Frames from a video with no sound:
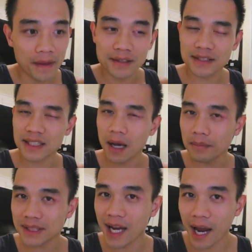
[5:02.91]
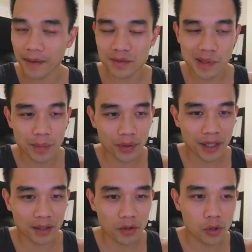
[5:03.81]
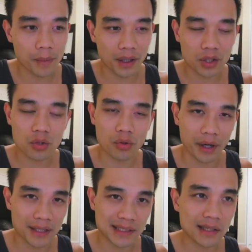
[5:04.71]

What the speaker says: Sometimes people get a little bit crazy,